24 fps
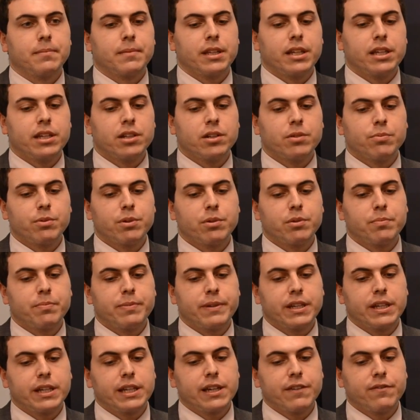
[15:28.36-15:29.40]
Here we would
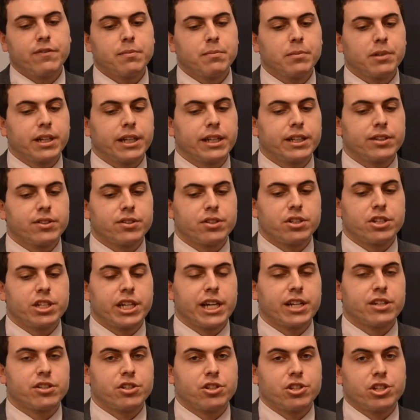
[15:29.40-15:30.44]
be giving millennials a
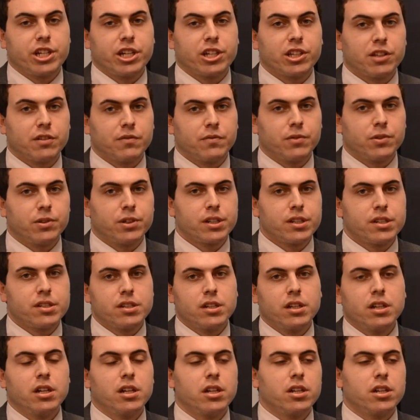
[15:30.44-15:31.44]
chance to share their voice.